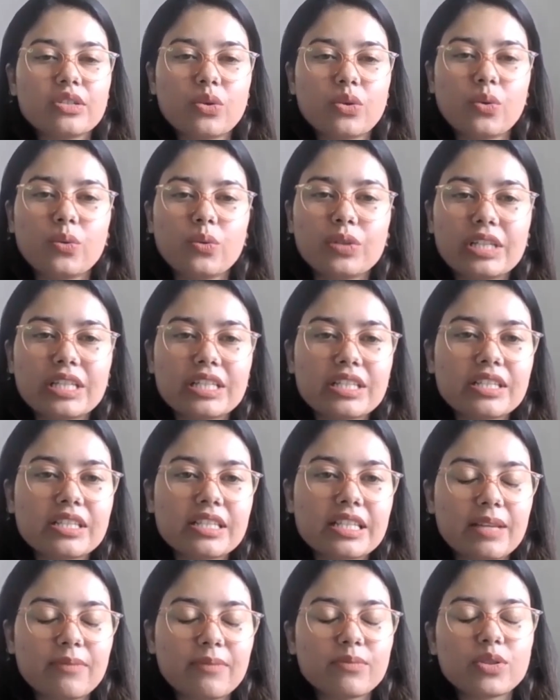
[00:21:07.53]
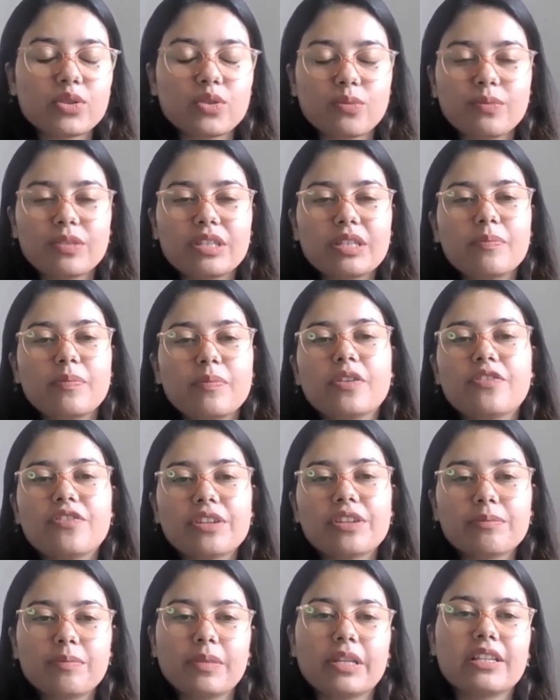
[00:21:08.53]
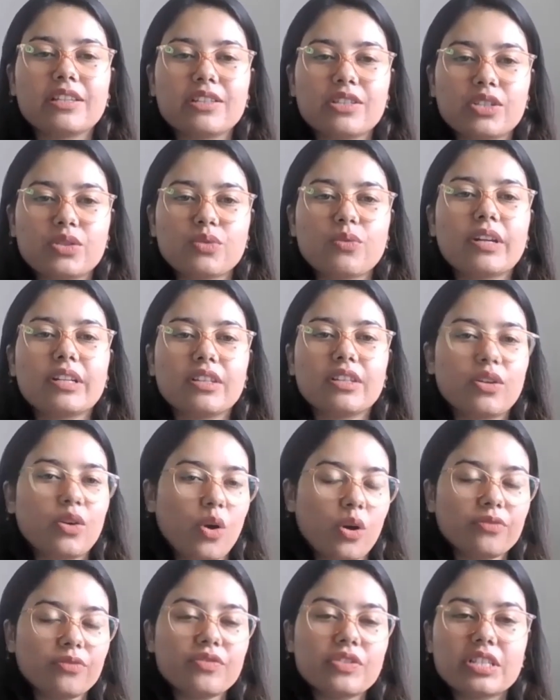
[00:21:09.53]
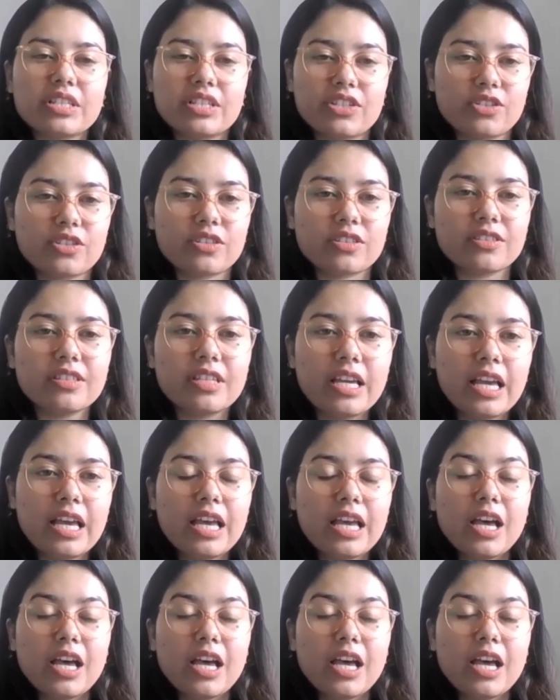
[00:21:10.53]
So this seems to be the perfect place to end the conversation.